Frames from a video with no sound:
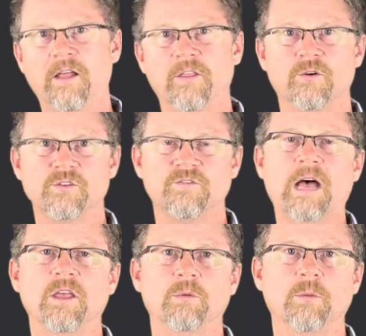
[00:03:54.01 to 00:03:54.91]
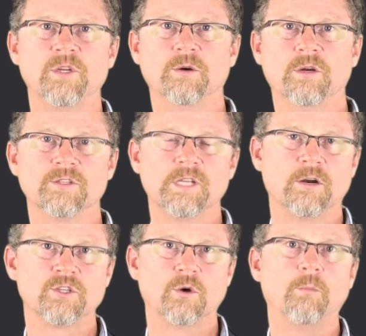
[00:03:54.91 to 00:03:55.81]
those valuable materials that are
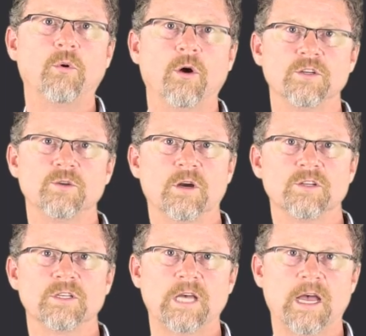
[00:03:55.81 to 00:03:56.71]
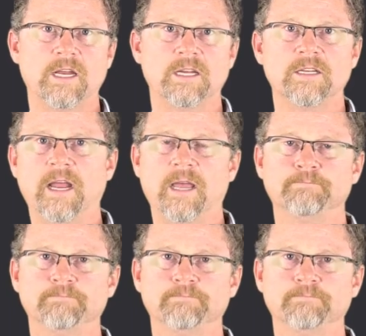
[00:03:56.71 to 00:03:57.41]
so important to our society today.